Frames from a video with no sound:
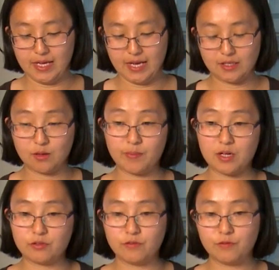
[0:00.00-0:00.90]
And
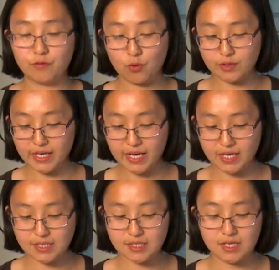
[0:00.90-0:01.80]
about four
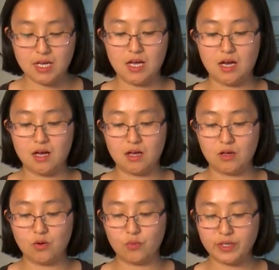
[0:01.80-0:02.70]
days,
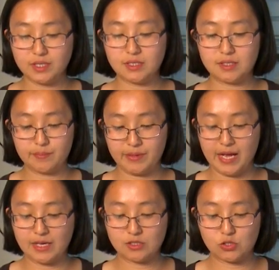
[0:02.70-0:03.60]
uh, we need the
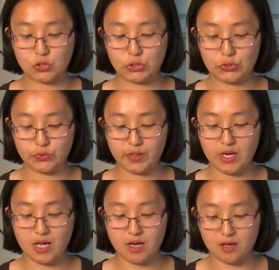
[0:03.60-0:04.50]
plants to
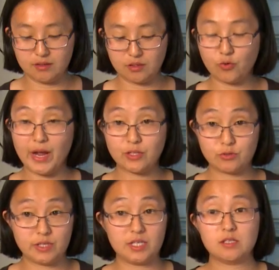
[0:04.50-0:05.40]
um,
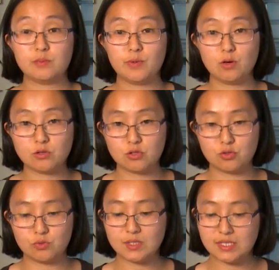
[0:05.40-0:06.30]
gradually expose
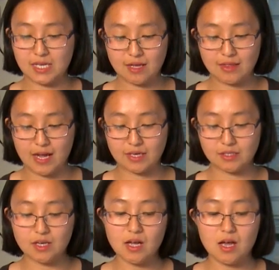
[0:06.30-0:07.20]
to
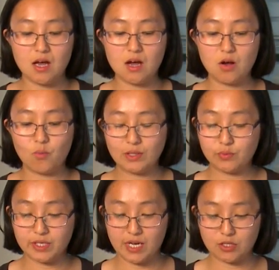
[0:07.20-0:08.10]
sunlight. Uh, what
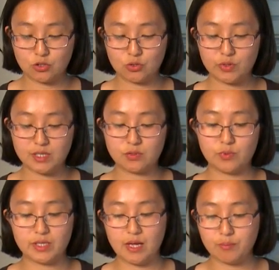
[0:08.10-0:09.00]
we can do is
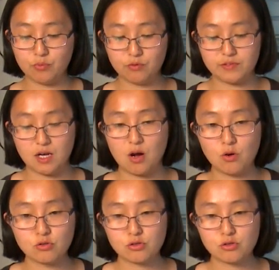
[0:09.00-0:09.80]
we can move the whole